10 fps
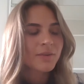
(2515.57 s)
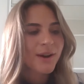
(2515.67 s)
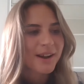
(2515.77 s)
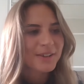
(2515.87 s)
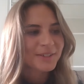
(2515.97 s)

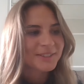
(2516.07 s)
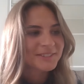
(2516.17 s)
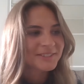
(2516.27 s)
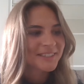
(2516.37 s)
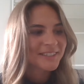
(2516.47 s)
Wow
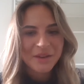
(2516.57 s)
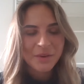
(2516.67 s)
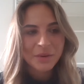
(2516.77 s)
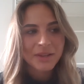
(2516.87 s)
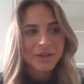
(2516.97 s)

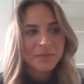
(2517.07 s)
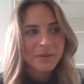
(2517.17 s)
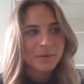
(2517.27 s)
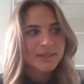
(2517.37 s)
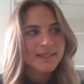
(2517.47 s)
well, a lot of
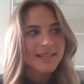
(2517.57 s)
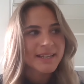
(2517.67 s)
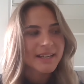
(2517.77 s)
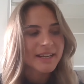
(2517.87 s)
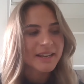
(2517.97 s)
people will
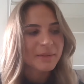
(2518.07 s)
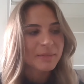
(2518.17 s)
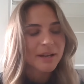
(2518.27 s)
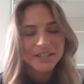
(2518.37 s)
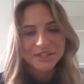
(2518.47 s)
say that eh,
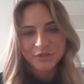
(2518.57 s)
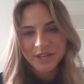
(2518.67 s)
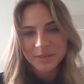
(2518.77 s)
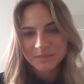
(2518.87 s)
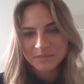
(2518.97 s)
money is
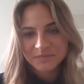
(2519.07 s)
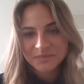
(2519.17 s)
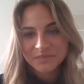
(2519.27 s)
freedom.